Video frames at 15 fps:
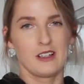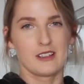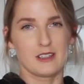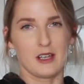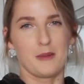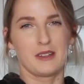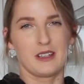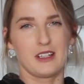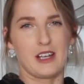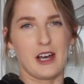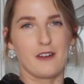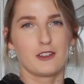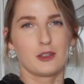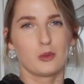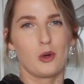something that you
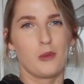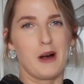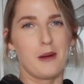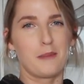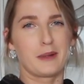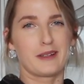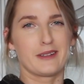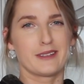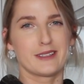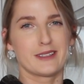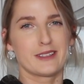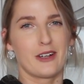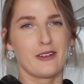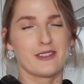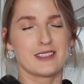have to warm up
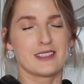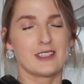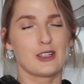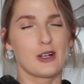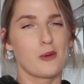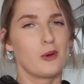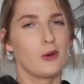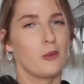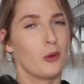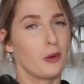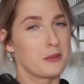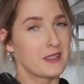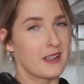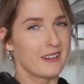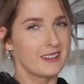because obviously you don't want
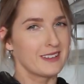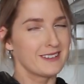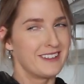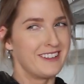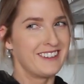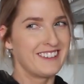warm salad.